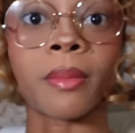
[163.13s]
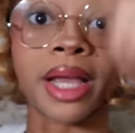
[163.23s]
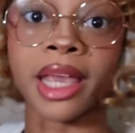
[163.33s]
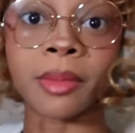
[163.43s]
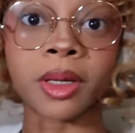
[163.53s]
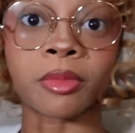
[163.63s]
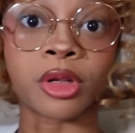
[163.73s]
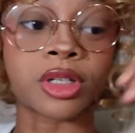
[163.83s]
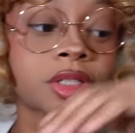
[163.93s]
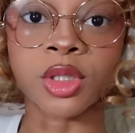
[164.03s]
my gaming
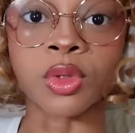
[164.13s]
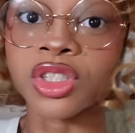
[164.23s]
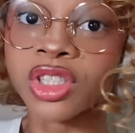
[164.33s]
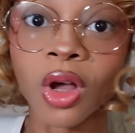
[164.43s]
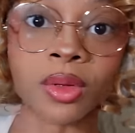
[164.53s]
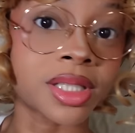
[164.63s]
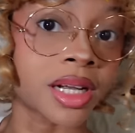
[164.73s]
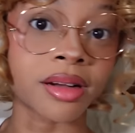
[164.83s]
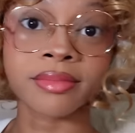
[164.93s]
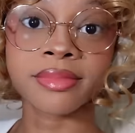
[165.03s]
computers. So it's just always
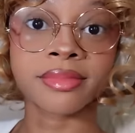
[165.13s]
there